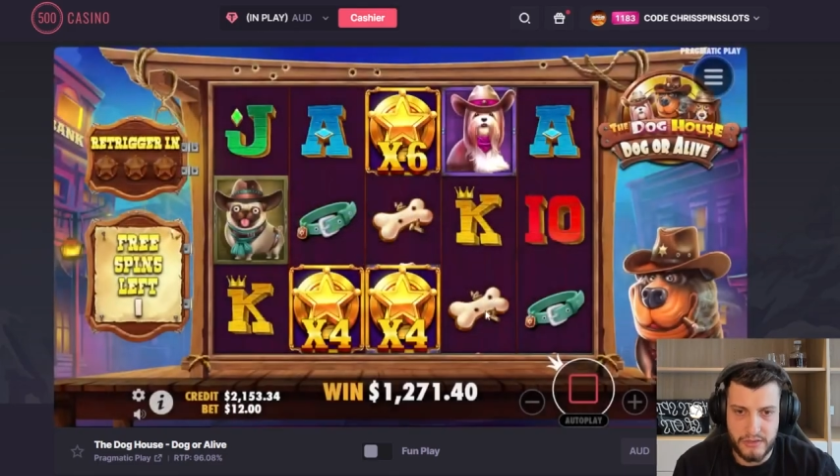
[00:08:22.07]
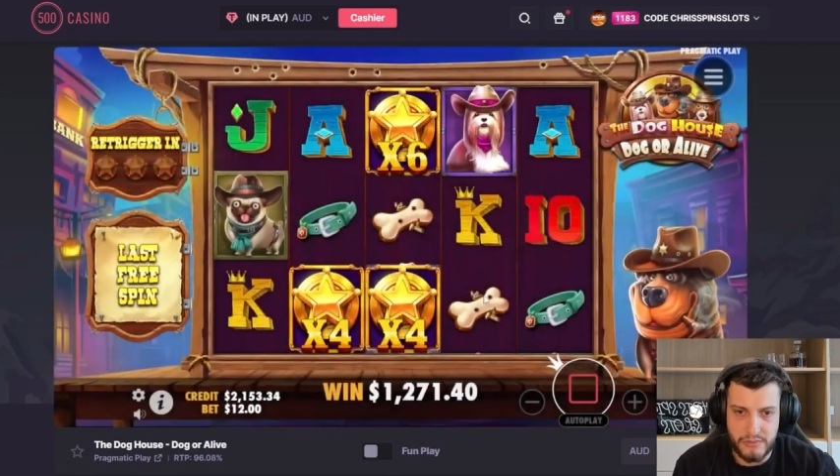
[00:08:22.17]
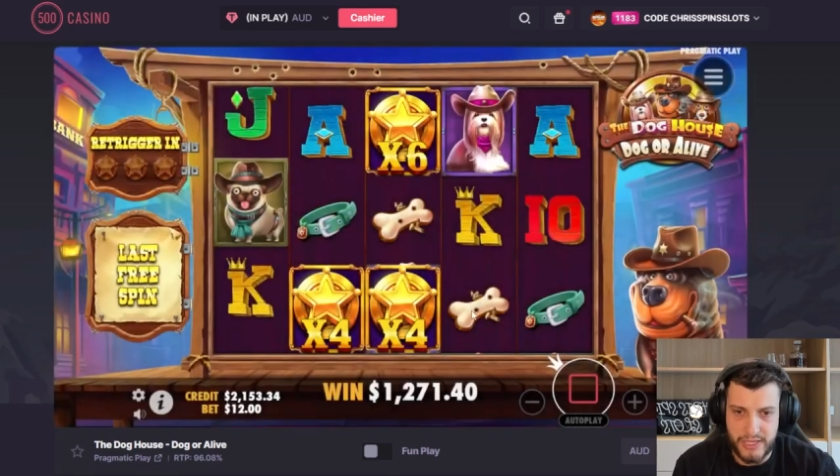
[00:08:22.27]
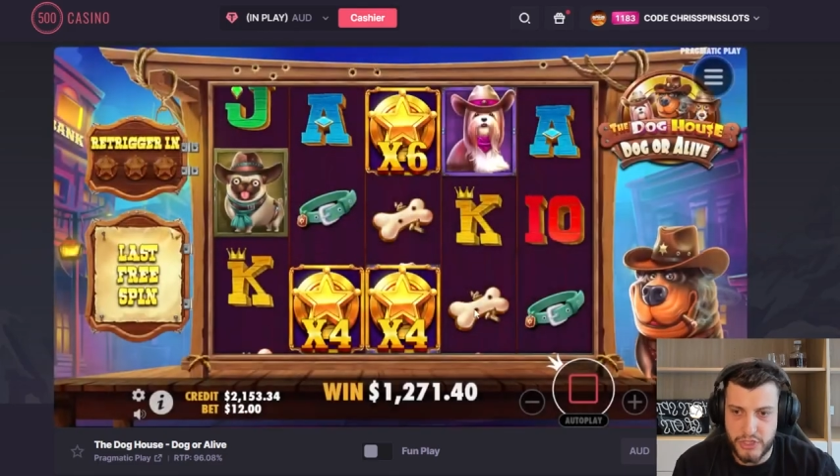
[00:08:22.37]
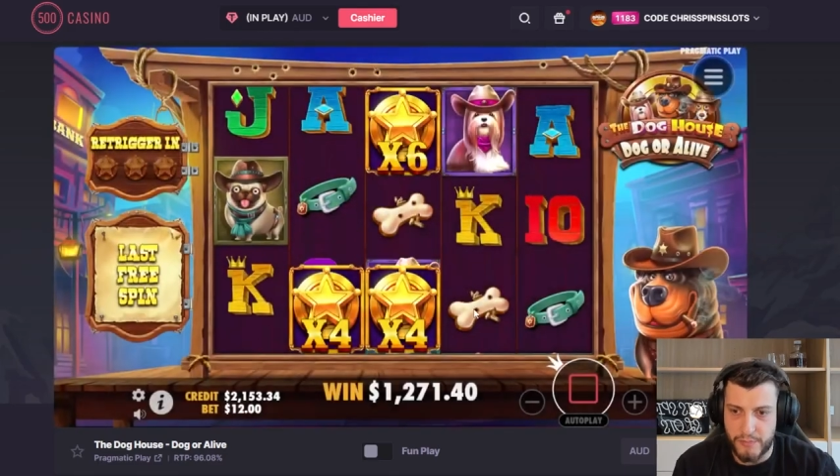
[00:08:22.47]

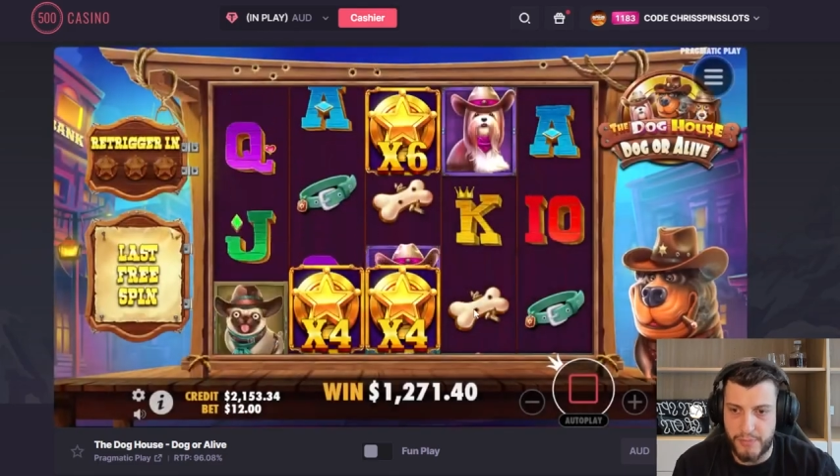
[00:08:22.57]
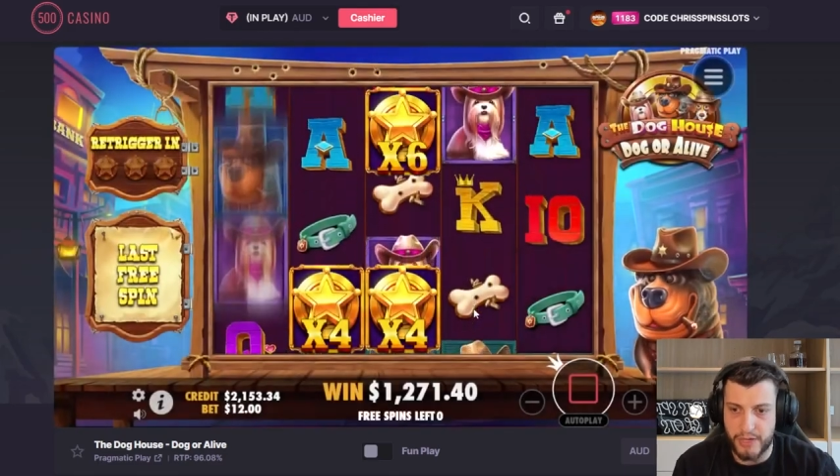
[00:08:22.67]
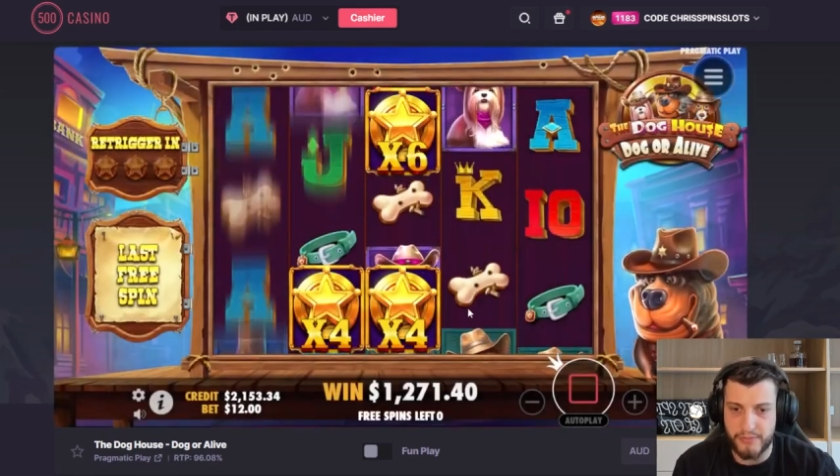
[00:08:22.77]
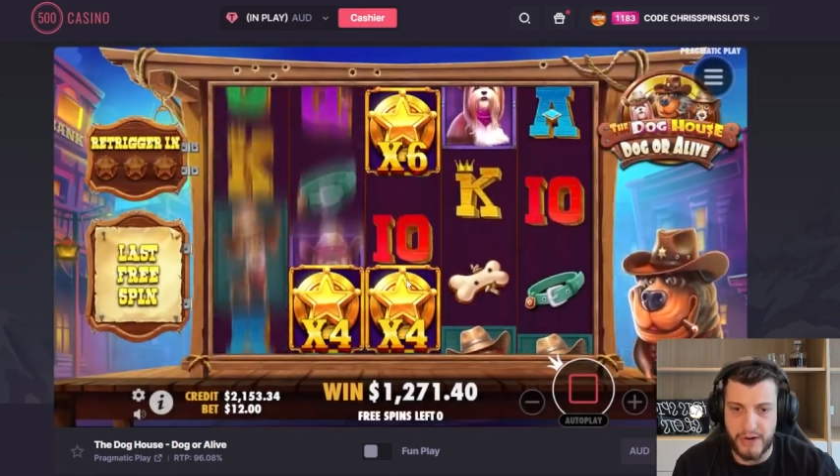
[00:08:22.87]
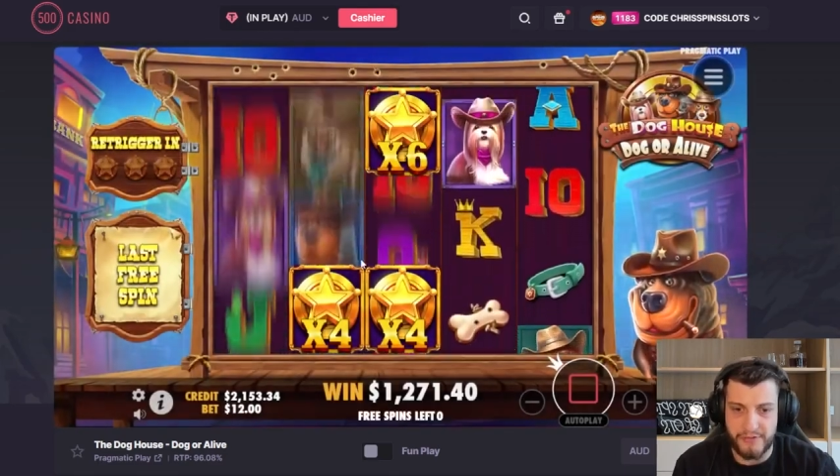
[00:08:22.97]
Please drop
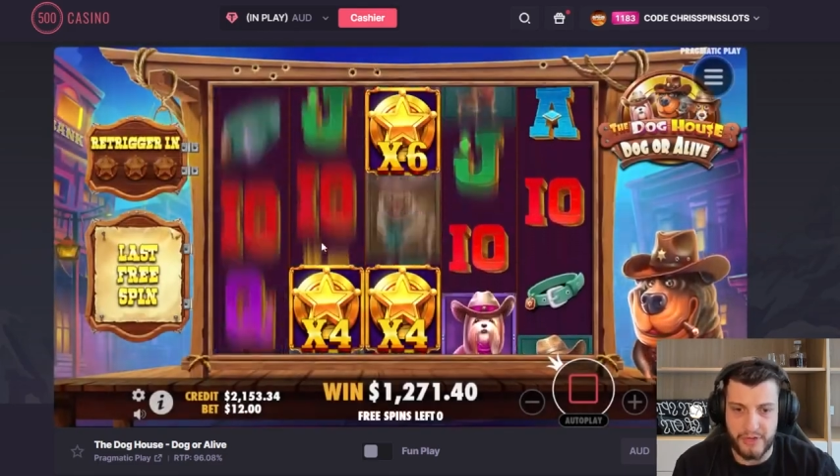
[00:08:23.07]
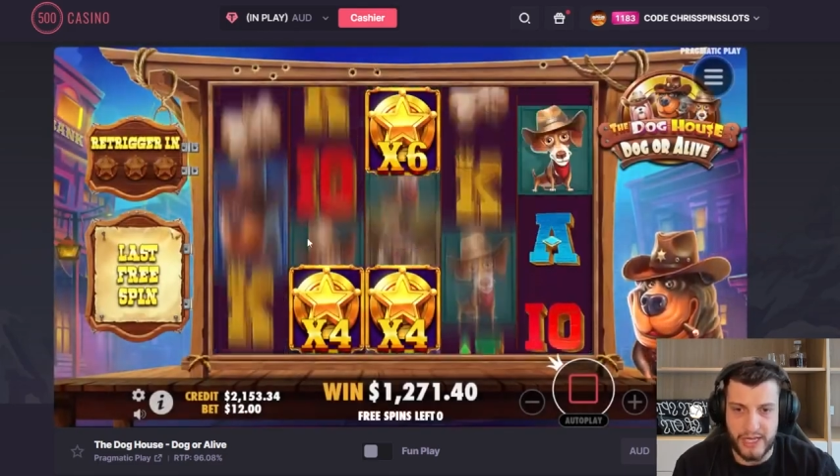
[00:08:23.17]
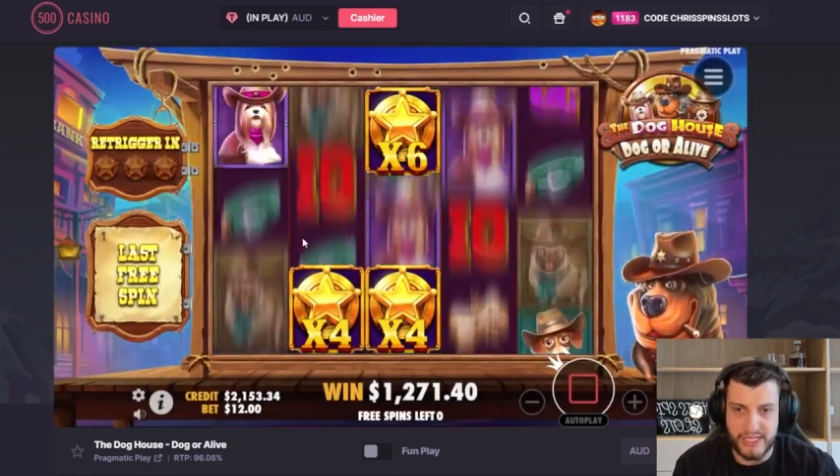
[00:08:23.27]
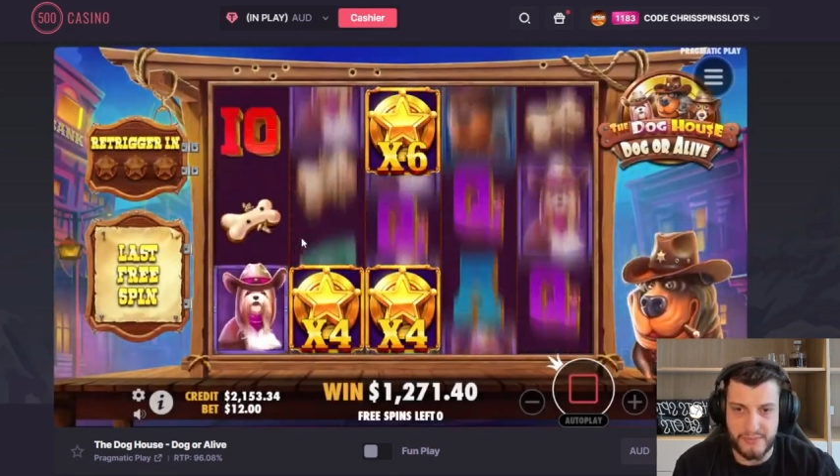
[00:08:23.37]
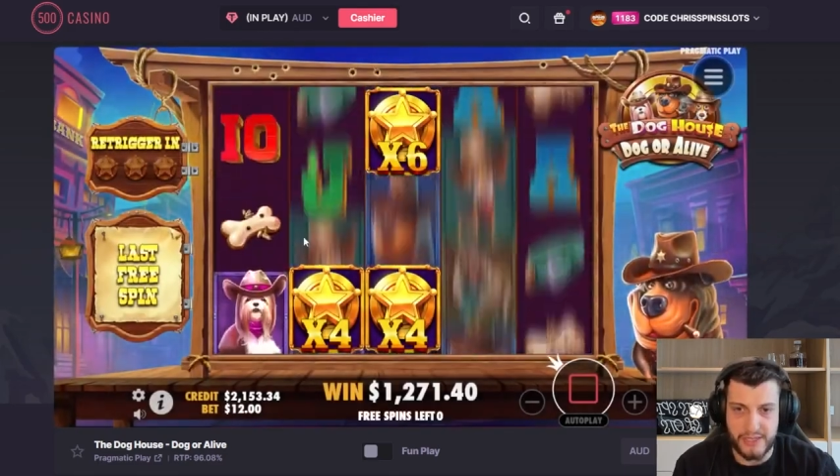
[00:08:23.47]
bottom right for the
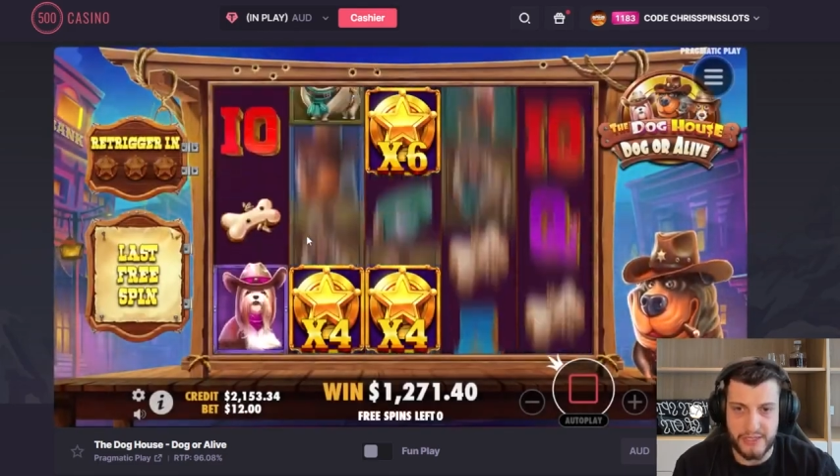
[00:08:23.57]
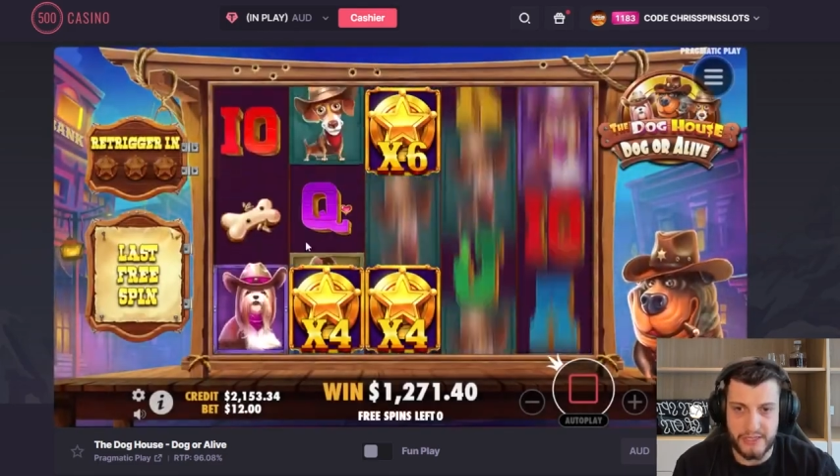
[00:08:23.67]
last spin.